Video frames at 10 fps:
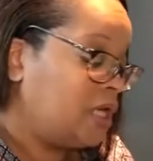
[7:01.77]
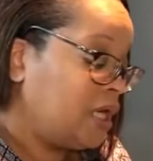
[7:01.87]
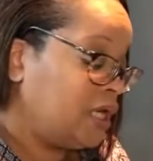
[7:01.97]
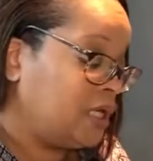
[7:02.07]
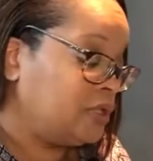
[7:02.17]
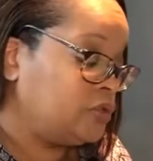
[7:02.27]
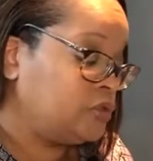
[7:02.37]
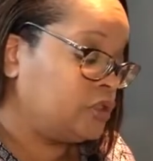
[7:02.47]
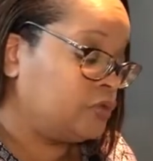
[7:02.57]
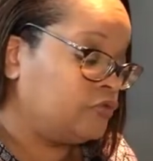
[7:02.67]
And you
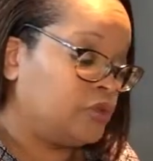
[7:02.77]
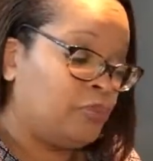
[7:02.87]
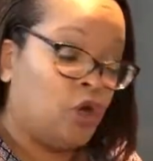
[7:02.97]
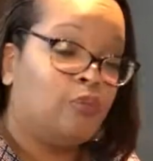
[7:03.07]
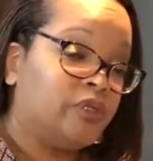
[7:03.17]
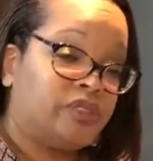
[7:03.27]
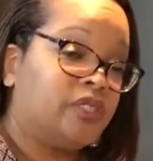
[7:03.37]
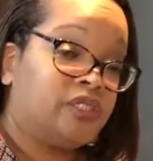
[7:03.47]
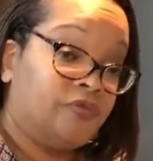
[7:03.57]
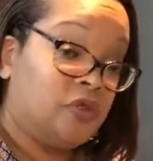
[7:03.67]
can repurpose
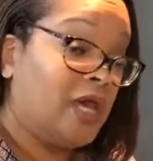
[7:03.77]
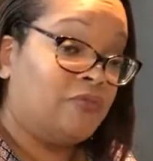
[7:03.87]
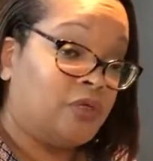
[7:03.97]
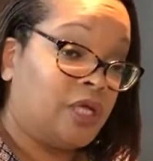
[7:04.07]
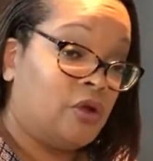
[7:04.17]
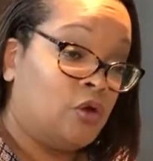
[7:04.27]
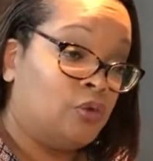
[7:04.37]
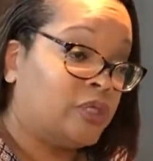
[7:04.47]
this if you have one at home.